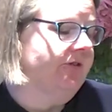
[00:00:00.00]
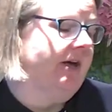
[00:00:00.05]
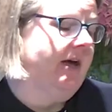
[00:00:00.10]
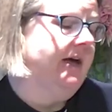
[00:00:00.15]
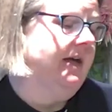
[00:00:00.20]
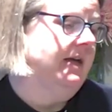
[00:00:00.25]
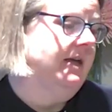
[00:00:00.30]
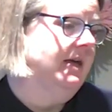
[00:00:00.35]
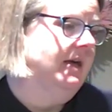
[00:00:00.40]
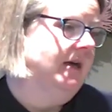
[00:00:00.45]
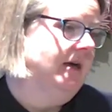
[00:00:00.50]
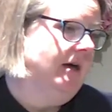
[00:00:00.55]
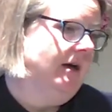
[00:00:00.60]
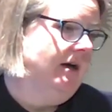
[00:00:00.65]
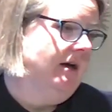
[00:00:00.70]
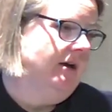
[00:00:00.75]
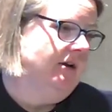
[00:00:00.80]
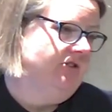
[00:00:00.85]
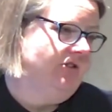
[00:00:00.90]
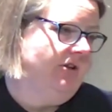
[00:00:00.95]
say
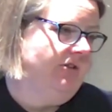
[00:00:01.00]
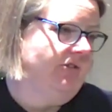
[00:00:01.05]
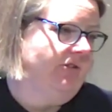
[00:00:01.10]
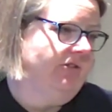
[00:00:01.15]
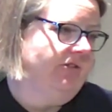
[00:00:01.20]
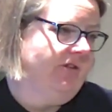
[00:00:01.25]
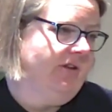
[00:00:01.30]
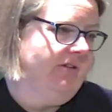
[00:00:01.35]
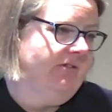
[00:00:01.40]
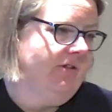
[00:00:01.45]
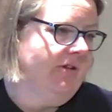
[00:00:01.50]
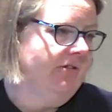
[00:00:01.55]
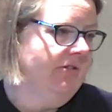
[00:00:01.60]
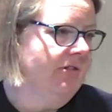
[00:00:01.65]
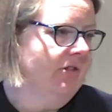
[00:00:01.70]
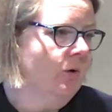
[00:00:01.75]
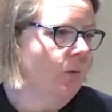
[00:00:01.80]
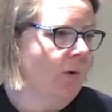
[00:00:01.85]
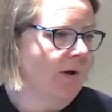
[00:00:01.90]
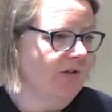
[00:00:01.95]
Jesus is,
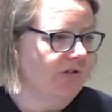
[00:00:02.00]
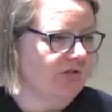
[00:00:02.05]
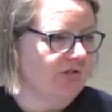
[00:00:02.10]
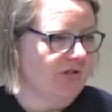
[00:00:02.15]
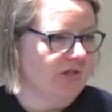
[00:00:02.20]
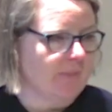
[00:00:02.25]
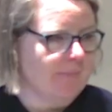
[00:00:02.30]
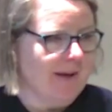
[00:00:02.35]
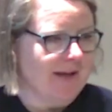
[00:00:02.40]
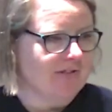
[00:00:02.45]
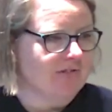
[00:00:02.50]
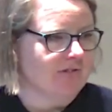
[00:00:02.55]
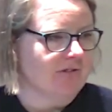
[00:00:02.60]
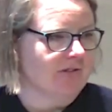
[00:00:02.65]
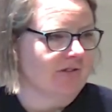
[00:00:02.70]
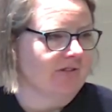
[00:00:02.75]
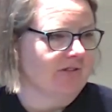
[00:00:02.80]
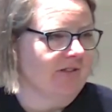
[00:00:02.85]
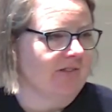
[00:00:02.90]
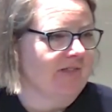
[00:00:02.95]
isn't the question that
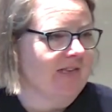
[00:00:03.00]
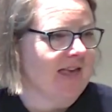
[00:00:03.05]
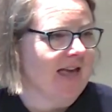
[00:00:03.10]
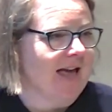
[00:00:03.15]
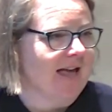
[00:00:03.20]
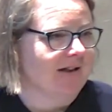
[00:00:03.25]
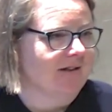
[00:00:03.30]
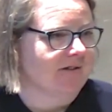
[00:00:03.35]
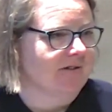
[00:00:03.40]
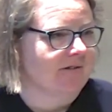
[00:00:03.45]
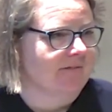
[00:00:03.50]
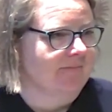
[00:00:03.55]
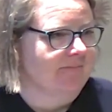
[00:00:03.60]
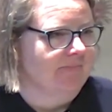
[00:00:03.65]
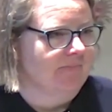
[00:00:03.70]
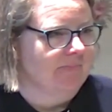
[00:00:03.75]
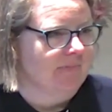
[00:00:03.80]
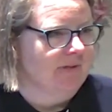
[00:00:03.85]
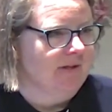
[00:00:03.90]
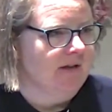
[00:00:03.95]
matters in the end.
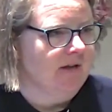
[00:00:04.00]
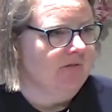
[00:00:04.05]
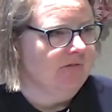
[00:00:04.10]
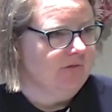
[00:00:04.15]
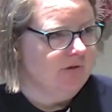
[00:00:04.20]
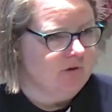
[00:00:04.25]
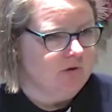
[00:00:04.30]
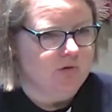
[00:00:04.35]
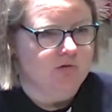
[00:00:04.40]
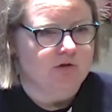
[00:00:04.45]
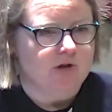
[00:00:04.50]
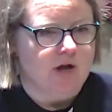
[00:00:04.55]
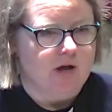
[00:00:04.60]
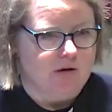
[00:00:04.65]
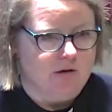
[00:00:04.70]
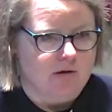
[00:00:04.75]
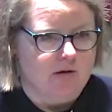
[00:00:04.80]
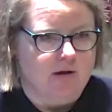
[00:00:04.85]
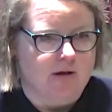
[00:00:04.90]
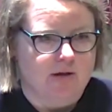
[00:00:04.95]
It's who do
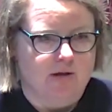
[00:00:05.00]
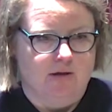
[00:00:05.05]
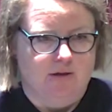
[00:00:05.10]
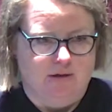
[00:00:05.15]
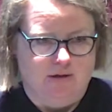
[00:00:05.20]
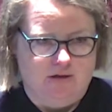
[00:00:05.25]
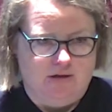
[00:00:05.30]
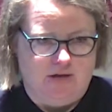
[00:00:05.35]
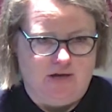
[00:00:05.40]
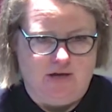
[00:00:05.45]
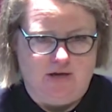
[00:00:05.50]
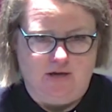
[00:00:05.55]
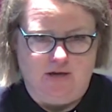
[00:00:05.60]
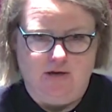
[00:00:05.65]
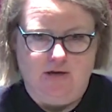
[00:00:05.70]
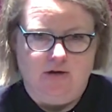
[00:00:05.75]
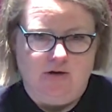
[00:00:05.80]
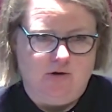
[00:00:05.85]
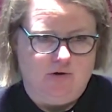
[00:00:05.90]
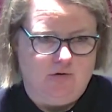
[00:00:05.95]
I
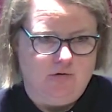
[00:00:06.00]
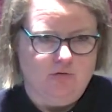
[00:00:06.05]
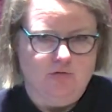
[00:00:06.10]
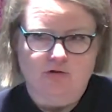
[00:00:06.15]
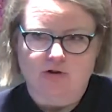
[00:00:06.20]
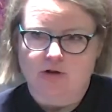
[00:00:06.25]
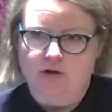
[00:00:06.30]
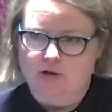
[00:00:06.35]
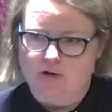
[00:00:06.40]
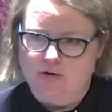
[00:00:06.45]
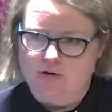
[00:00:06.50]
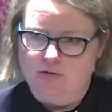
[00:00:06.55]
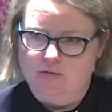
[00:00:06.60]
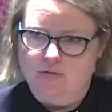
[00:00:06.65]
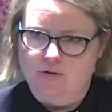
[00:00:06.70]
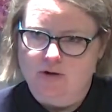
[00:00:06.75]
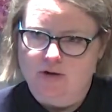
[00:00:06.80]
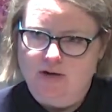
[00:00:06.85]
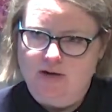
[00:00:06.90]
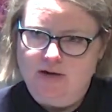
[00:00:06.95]
think? Who do
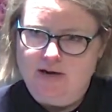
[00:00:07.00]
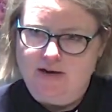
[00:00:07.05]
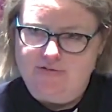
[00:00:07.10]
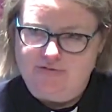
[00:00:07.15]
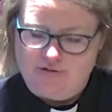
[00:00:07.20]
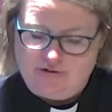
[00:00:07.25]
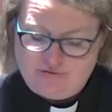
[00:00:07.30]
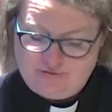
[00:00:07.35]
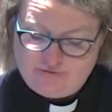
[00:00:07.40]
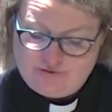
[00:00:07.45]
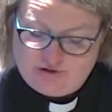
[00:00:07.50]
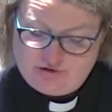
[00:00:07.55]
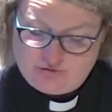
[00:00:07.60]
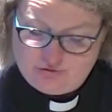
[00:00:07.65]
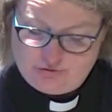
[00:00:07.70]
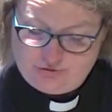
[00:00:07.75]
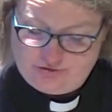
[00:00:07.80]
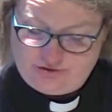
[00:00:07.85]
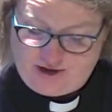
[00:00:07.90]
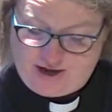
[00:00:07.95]
you as
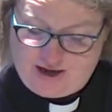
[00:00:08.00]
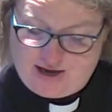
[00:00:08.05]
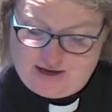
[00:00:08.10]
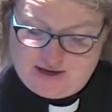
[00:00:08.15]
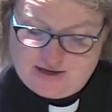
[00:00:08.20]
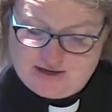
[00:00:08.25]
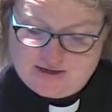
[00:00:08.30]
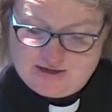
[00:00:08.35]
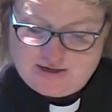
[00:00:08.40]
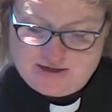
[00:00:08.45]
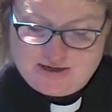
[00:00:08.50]
individuals say?